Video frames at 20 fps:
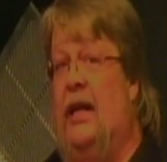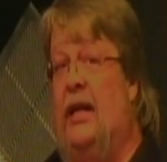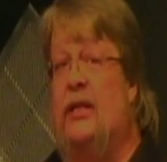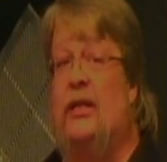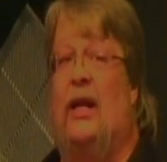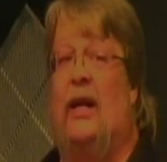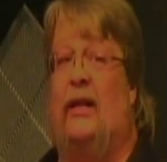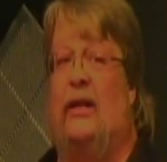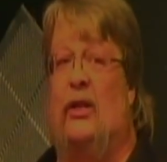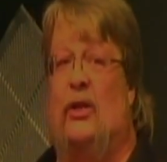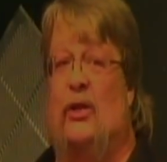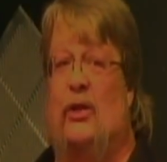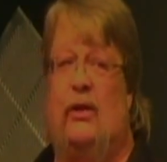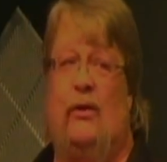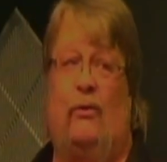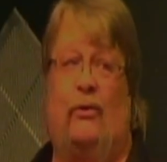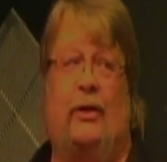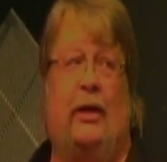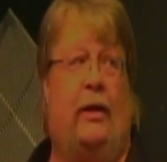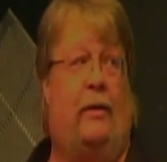It's like the
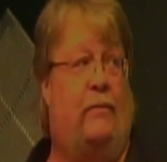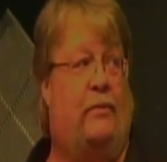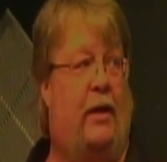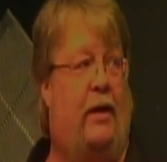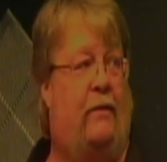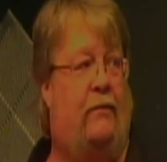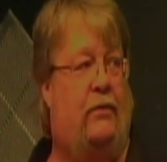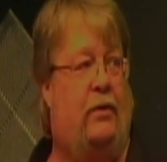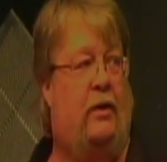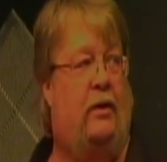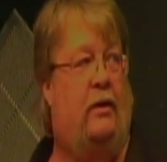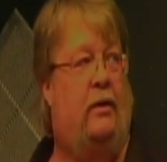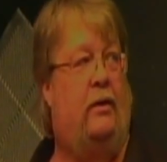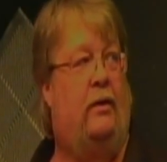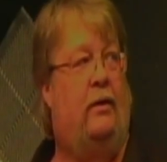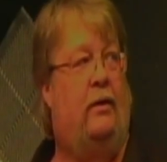SEAL teams after you.